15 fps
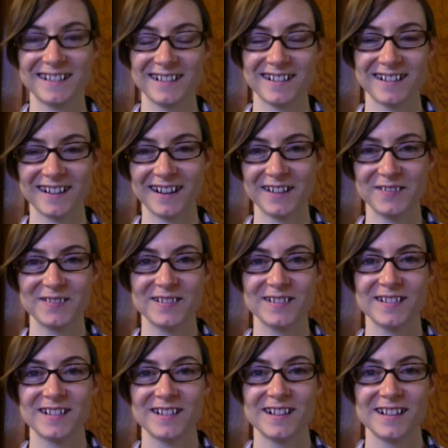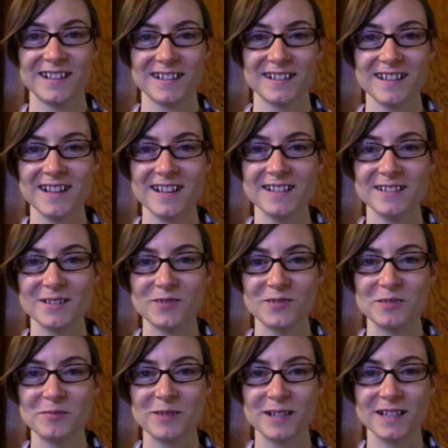All right. Well, thanks,
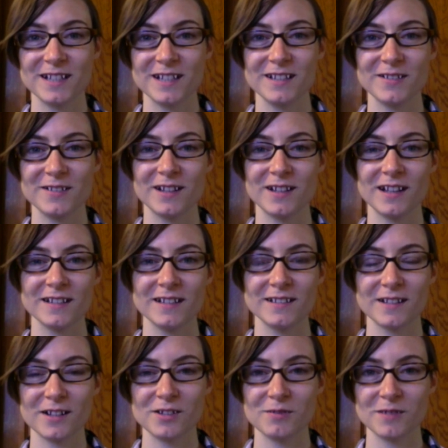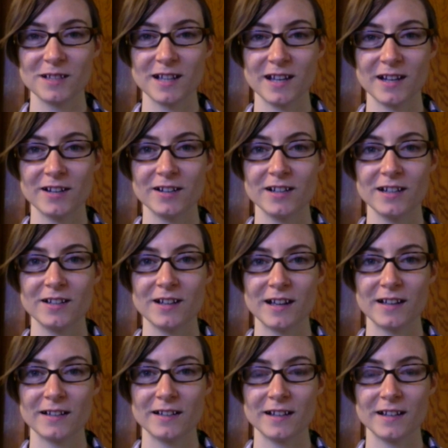everybody. You can get in touch with Harry
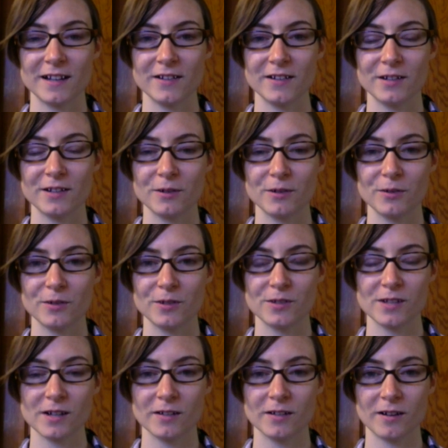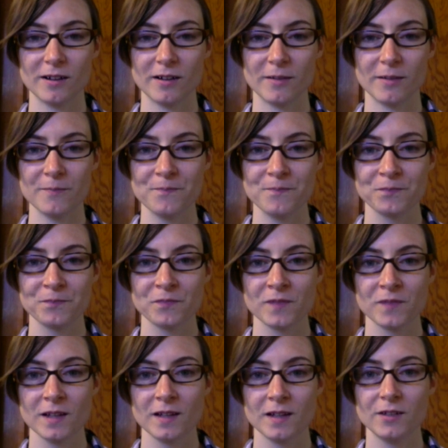at harrykroner.com.
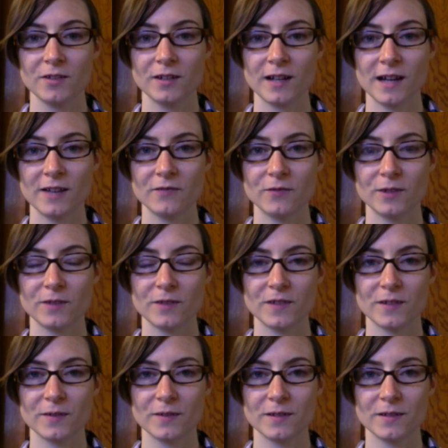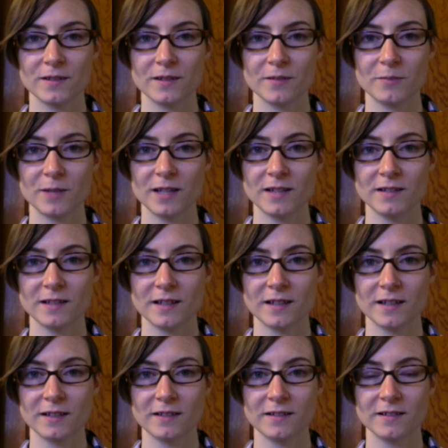You can have one of those
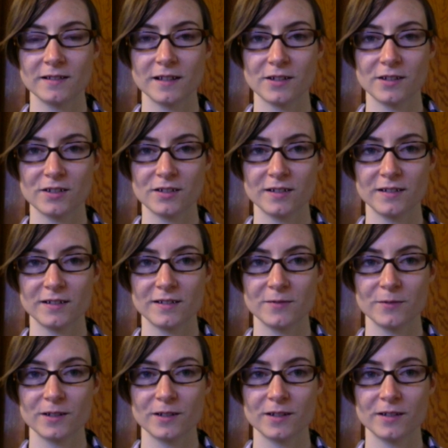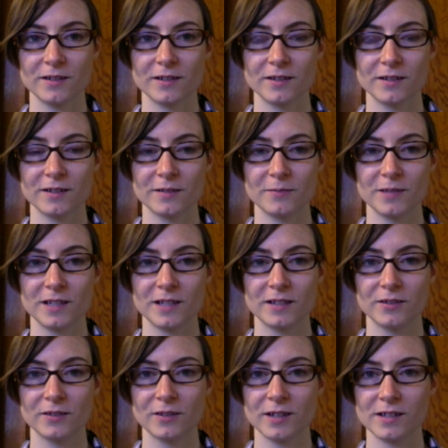amazing sessions where he can
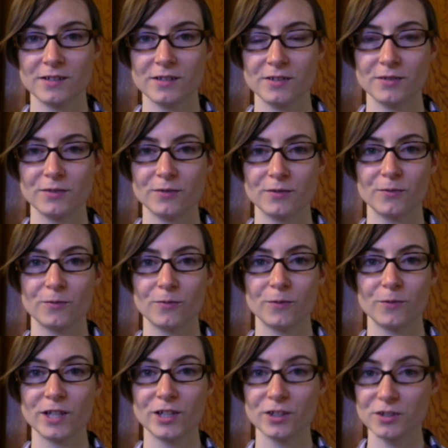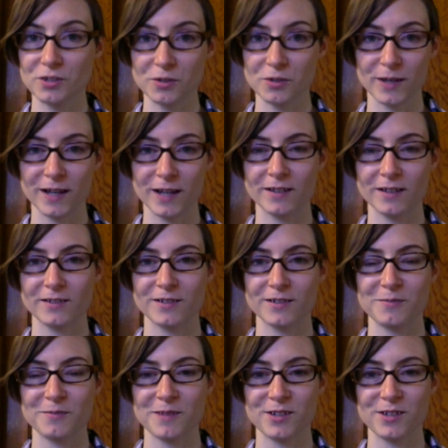look into what you're doing on other
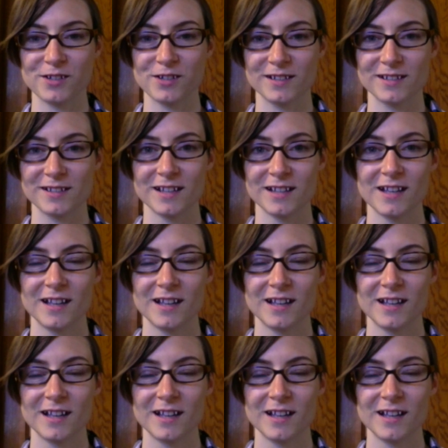dimensions.